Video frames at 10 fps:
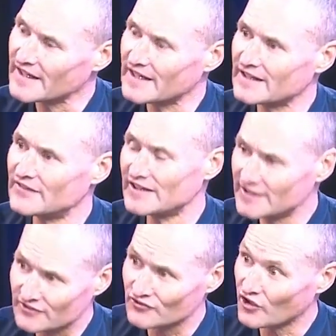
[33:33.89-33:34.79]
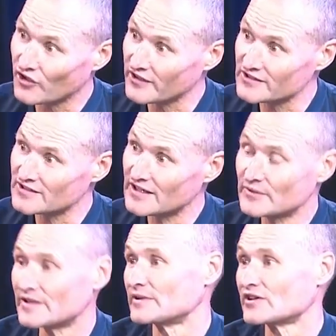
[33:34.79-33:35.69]
Yeah. If He didn't rise,
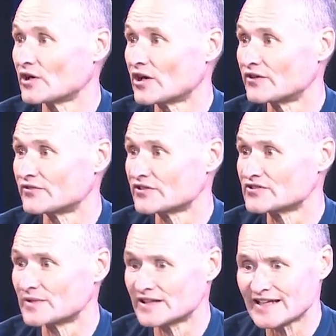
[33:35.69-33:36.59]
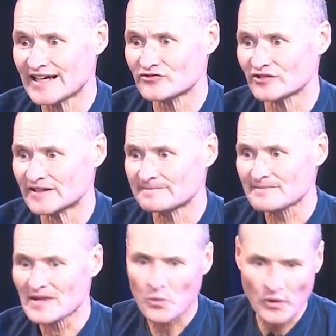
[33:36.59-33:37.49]
there'd be no hope for us. But He actually
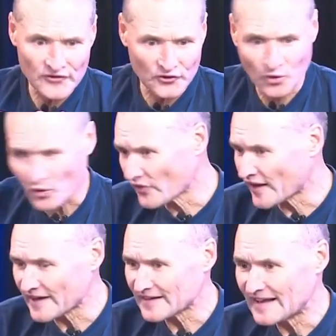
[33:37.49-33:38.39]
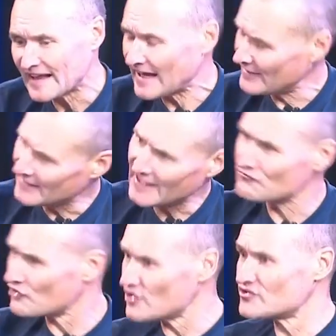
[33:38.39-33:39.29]
went through all that and then
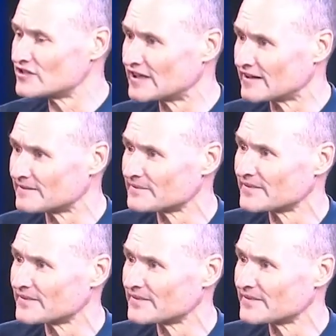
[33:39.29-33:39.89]
rose again.